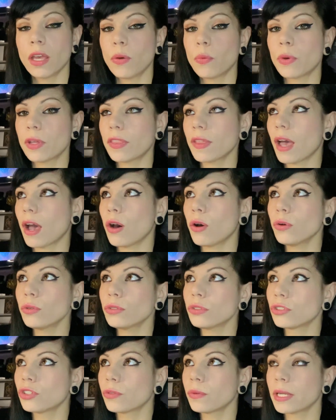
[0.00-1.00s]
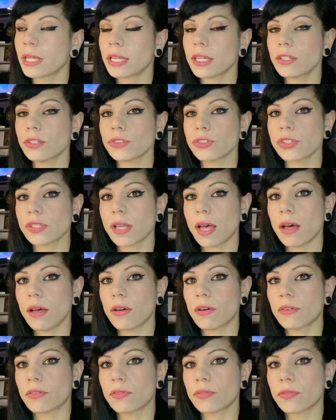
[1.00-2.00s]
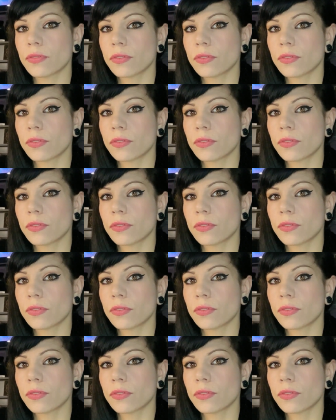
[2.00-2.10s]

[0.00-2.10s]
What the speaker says: without doing it yourself.